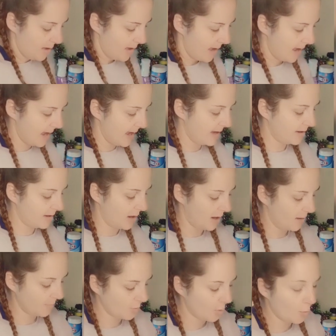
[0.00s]
And
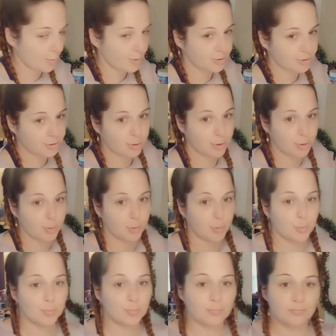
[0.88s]
I'm going
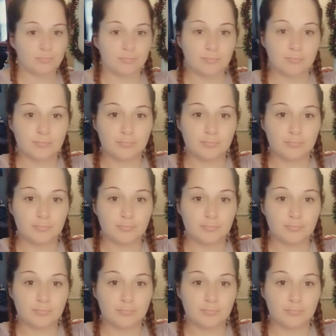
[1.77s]
to a